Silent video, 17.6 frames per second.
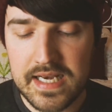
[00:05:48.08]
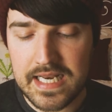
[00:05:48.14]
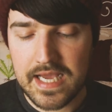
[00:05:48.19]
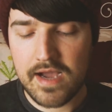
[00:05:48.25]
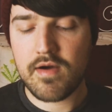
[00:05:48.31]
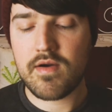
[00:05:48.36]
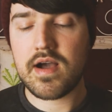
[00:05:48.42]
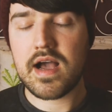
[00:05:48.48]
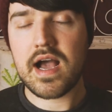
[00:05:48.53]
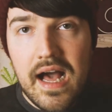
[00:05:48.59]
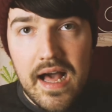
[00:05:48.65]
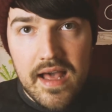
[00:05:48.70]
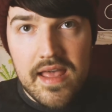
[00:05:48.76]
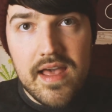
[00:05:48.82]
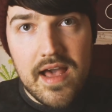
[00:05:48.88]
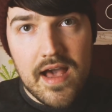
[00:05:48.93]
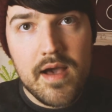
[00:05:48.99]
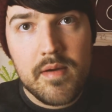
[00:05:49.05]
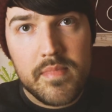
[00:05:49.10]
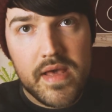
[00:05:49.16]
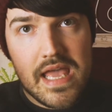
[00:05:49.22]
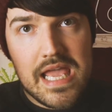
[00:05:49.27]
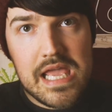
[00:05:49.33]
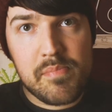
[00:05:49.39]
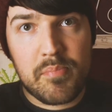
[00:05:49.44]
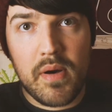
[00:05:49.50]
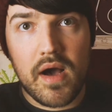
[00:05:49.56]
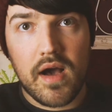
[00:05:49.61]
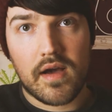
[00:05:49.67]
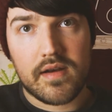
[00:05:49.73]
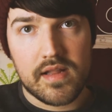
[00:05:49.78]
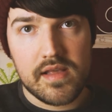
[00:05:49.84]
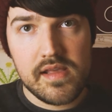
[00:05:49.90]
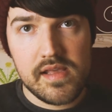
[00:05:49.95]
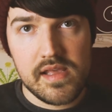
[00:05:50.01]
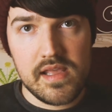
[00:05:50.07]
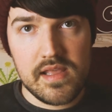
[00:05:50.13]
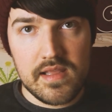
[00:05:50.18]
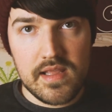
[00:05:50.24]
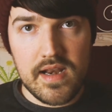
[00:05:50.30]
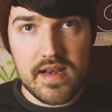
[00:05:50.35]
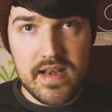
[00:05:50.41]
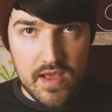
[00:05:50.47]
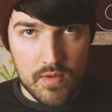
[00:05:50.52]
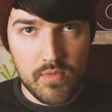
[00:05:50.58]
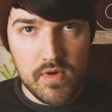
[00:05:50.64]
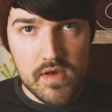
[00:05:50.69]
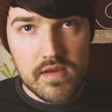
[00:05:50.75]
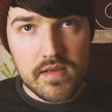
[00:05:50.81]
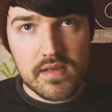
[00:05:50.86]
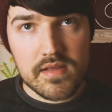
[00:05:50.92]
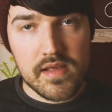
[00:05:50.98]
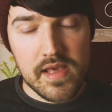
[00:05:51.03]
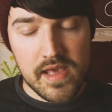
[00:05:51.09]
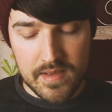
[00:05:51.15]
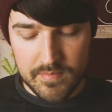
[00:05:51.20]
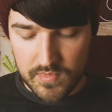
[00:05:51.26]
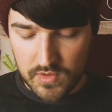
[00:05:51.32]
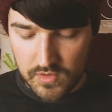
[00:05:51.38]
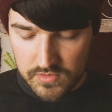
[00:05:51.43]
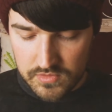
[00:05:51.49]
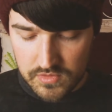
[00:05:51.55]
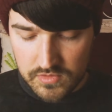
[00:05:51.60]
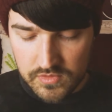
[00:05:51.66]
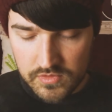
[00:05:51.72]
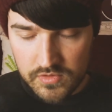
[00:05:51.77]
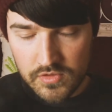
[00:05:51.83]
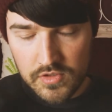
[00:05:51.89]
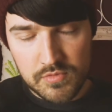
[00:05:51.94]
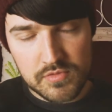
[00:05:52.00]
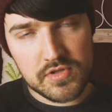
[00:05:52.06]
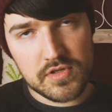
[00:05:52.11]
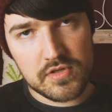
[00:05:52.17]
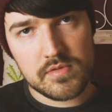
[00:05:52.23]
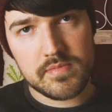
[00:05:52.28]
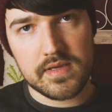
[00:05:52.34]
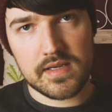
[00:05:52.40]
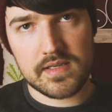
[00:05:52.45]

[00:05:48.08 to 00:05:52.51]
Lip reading: Now, I am a partner in a network on YouTube,